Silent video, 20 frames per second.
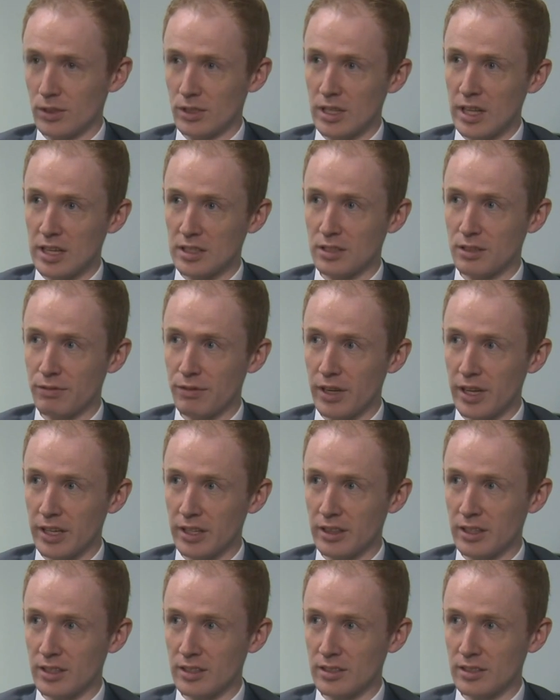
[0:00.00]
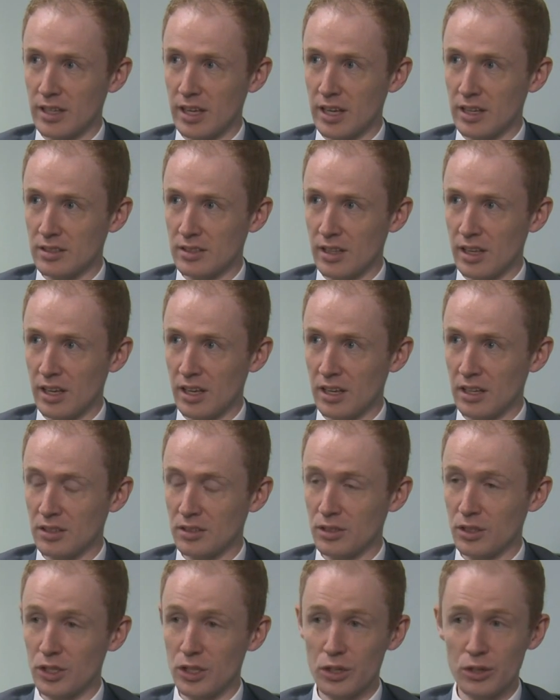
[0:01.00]
classifying this as a
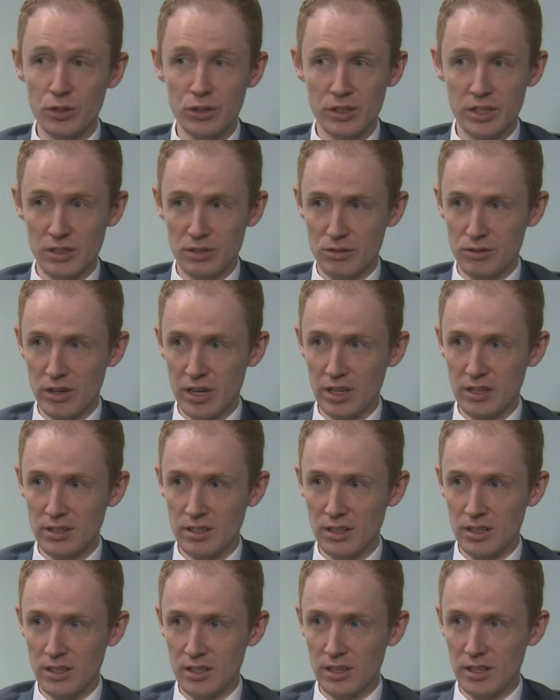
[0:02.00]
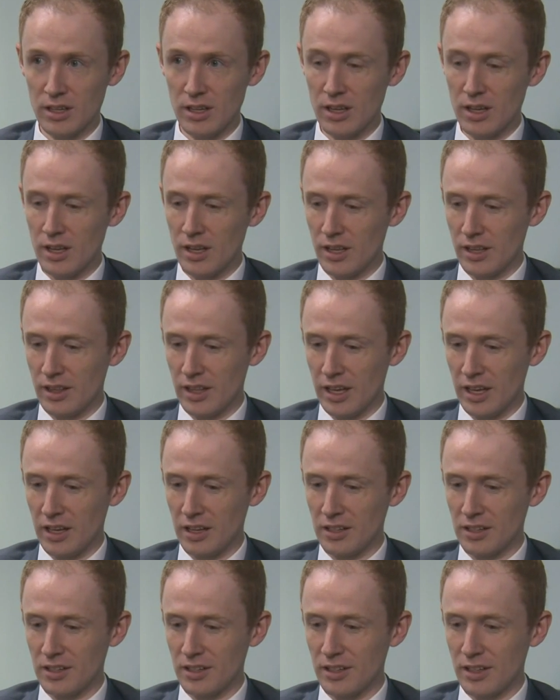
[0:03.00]
security threat,
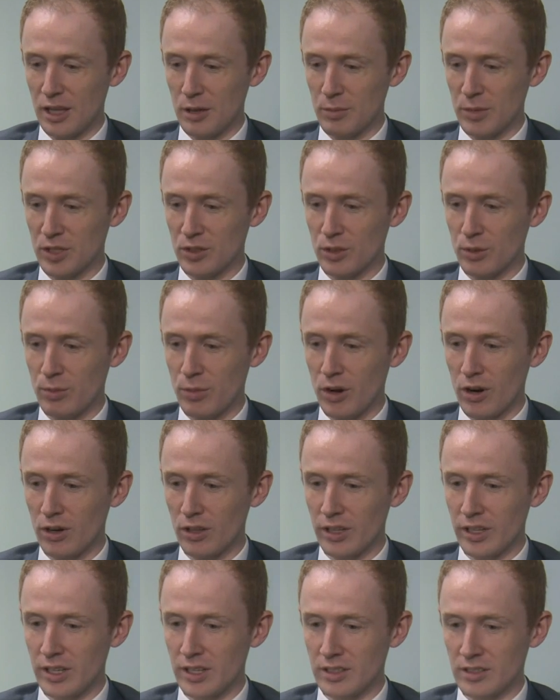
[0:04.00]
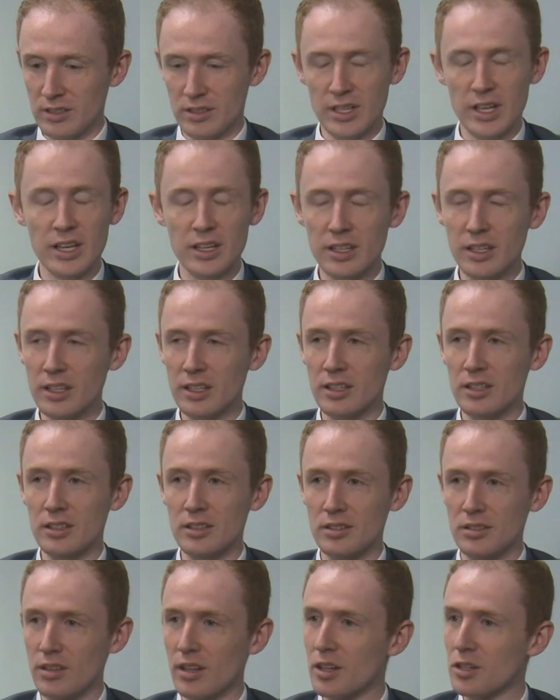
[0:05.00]
that, that Mr. Bartlett is taking
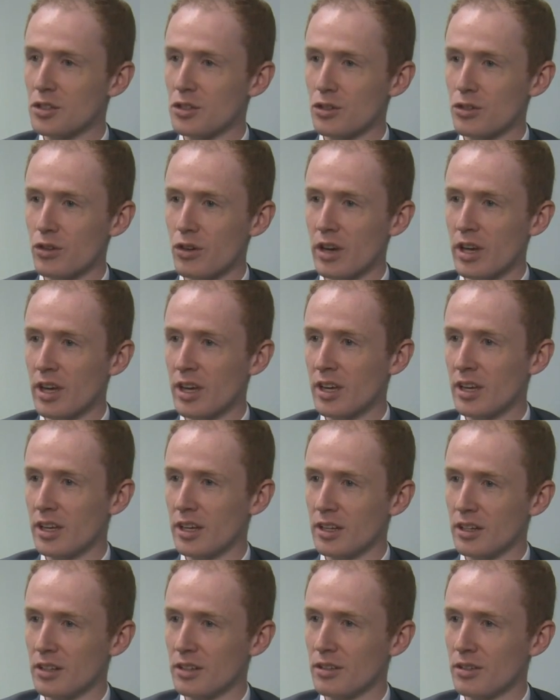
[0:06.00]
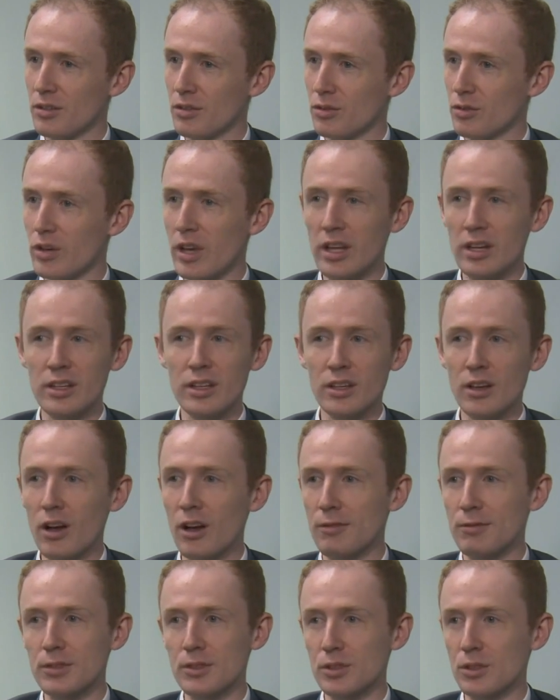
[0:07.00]
his lunch tray and threatening
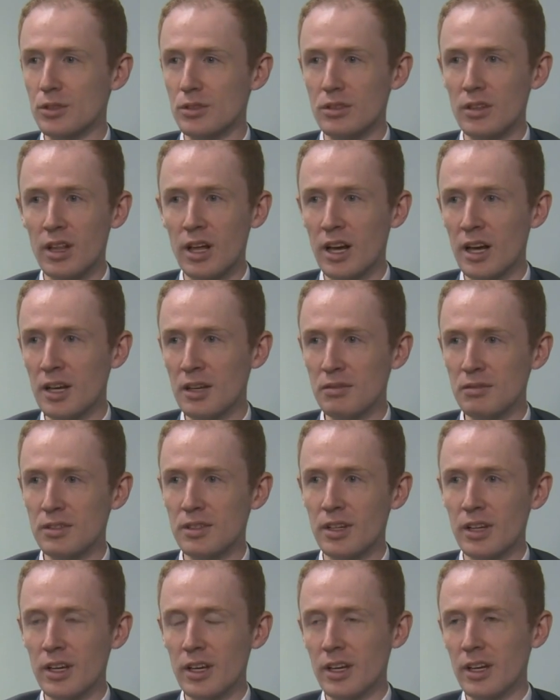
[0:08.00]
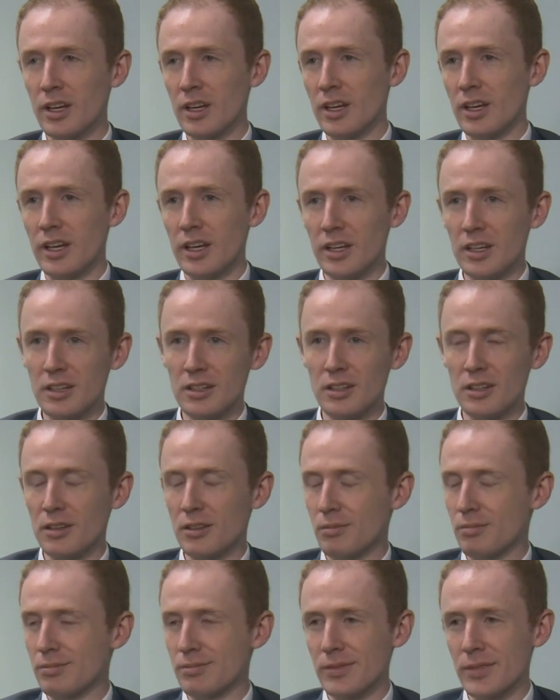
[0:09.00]
officers' lives, and
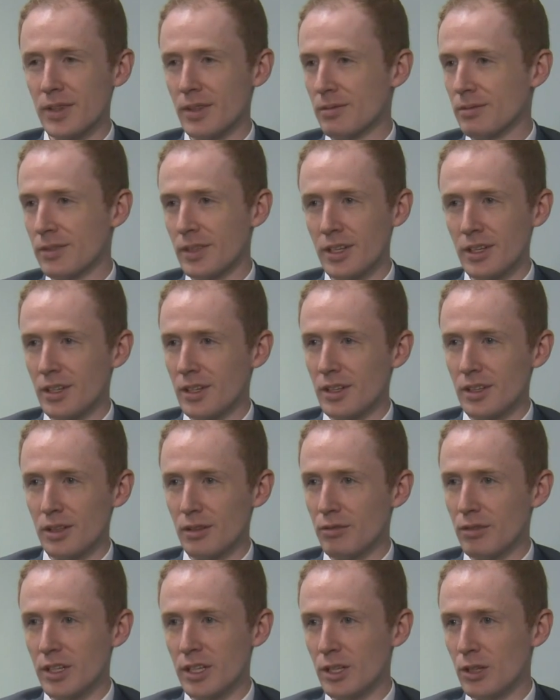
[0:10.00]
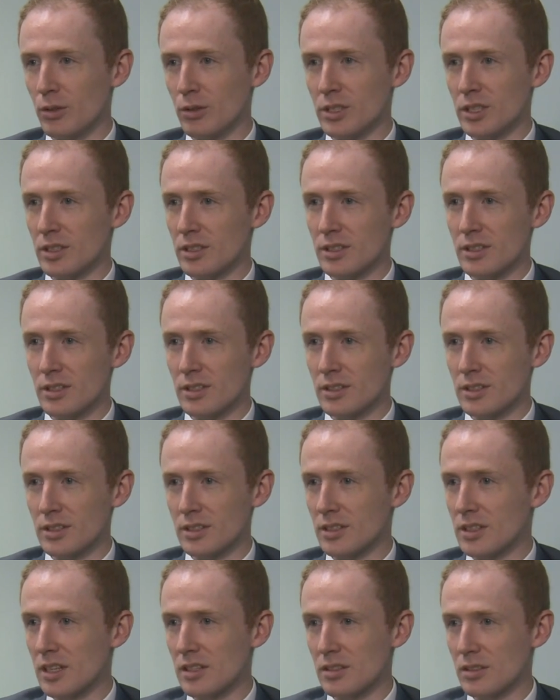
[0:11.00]
the video just,
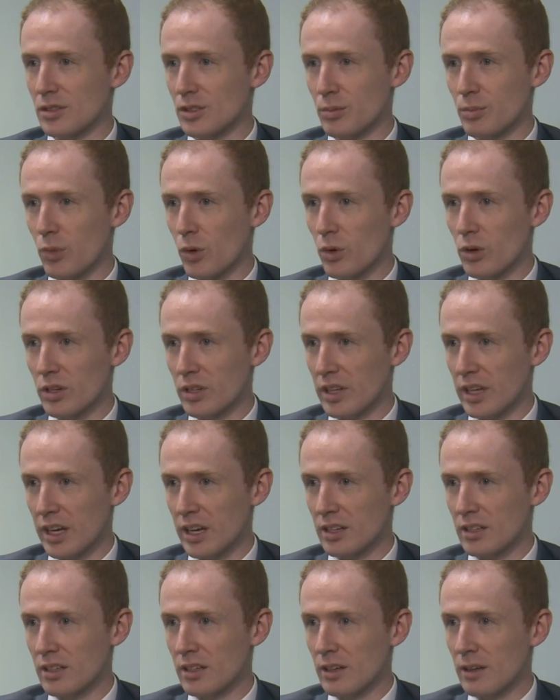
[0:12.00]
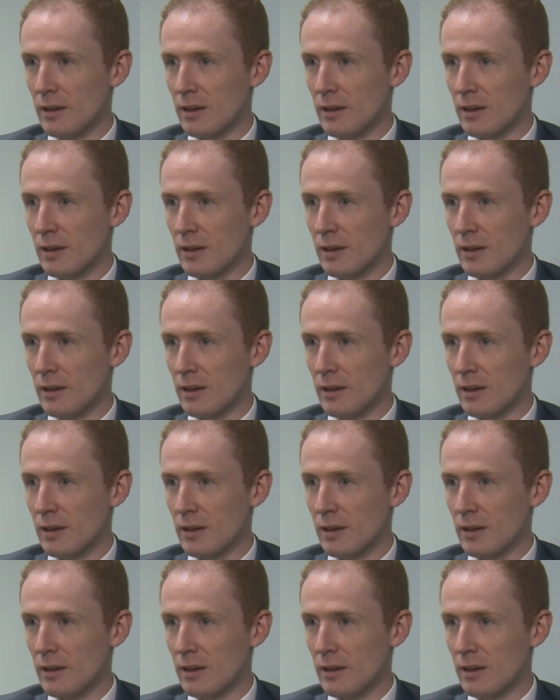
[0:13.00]
just doesn't support that.